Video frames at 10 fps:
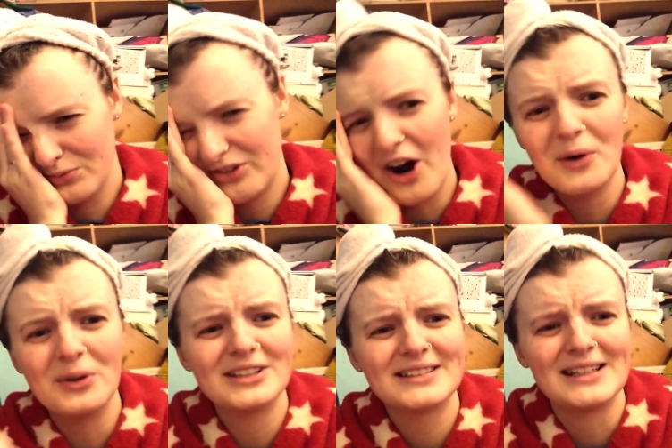Far
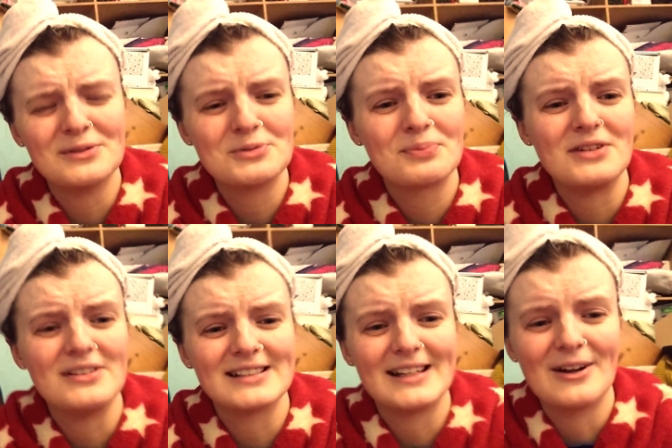worse than it was
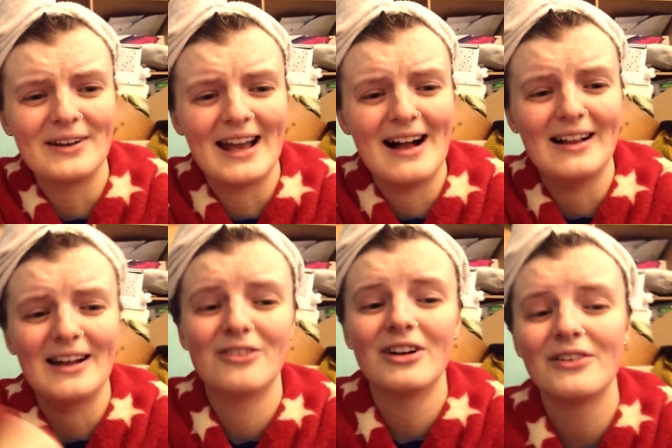previously going to hell. I
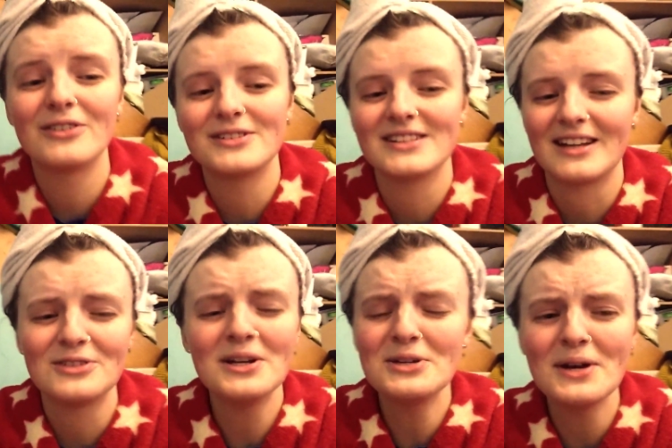love how everyone was like,
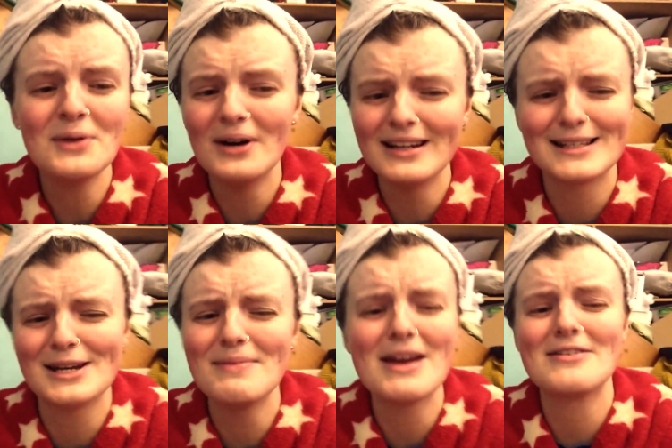twenty twenty-one is
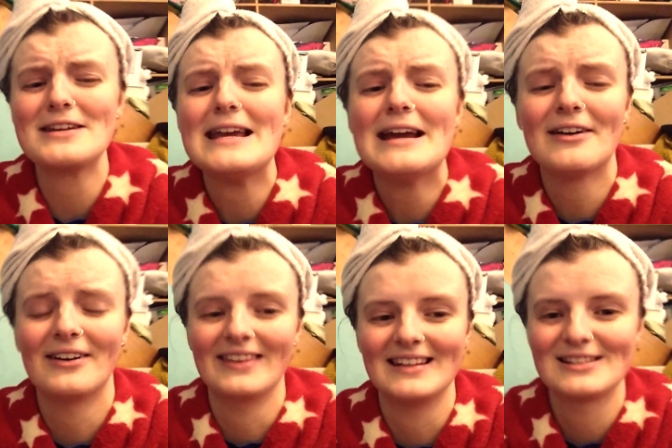going to be our year!
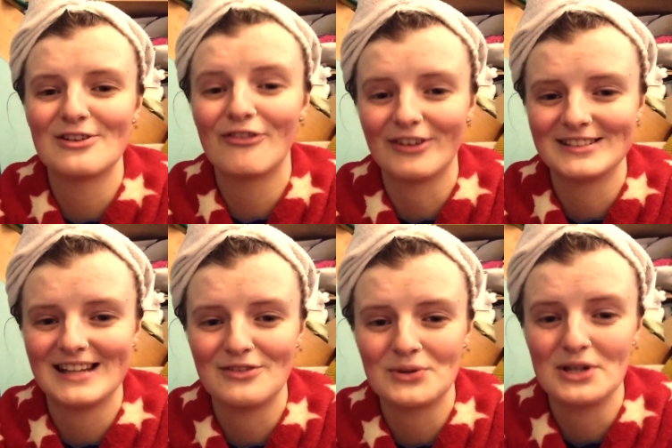And then it's the first
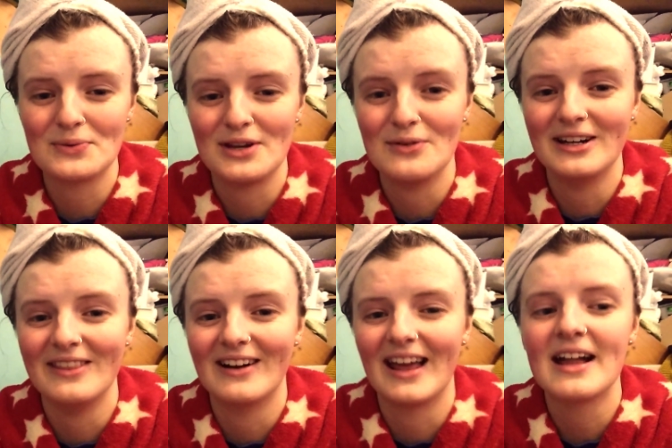day of twenty twenty-one
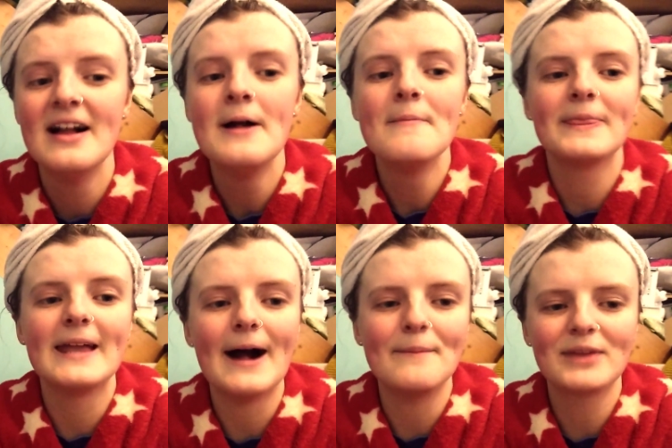and they're like,
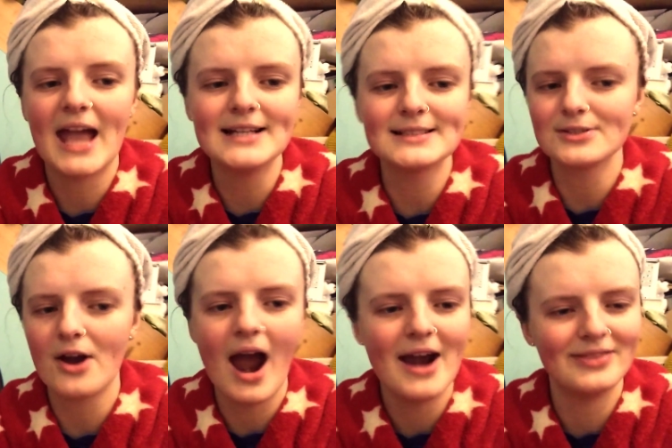yeah, cases
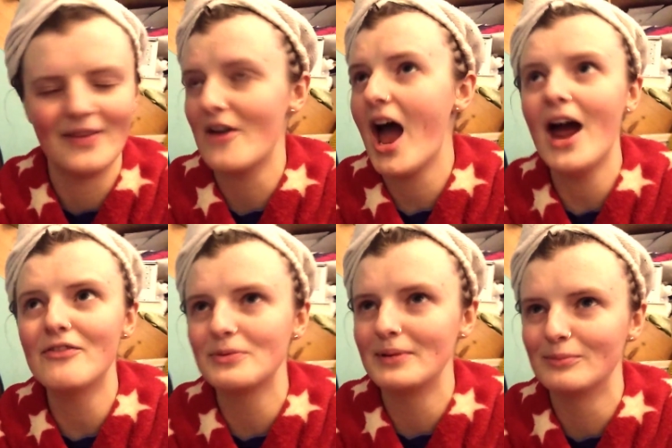are higher than they've
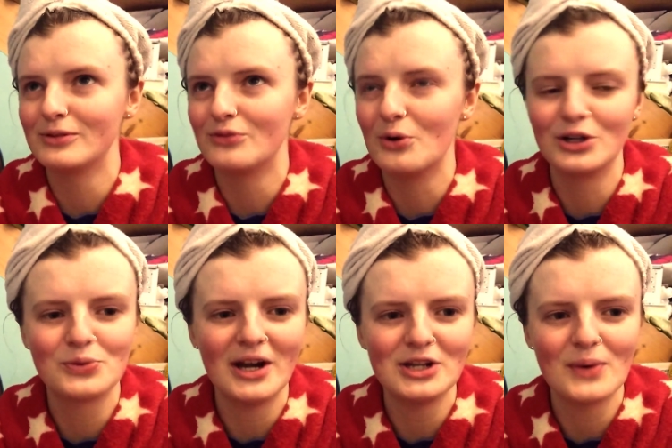ever been before.
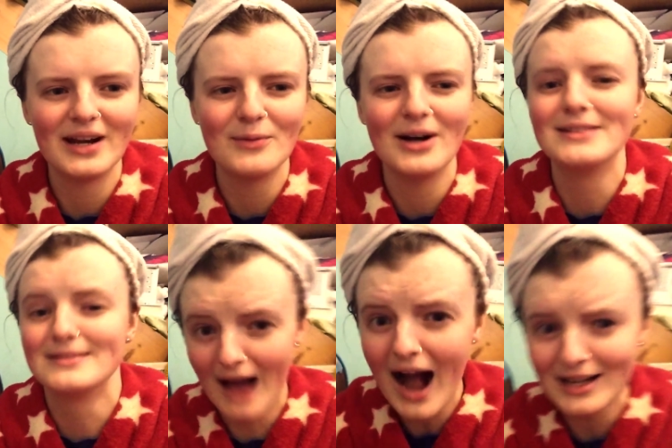twenty twenty-one
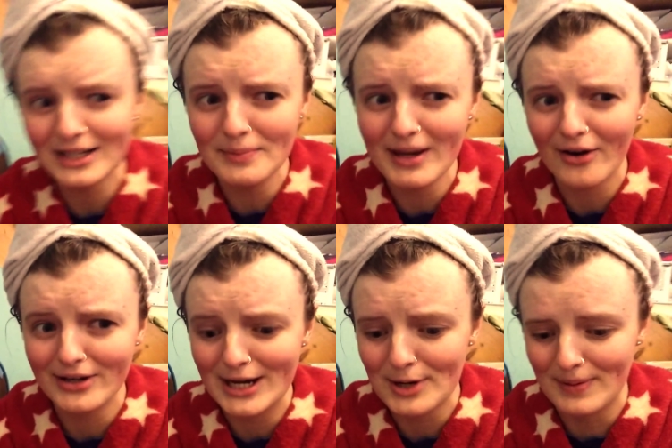is not going to be our
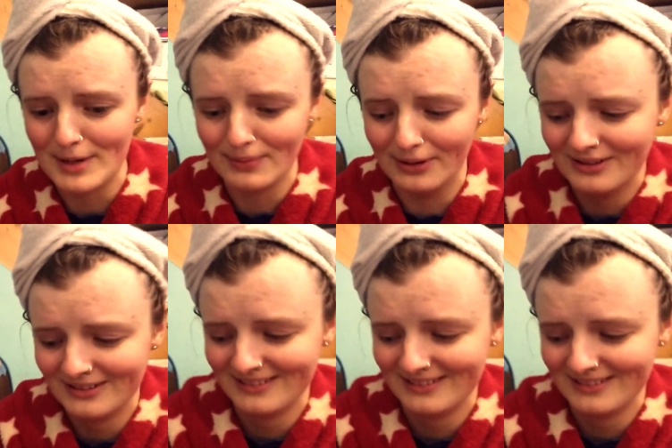year, people.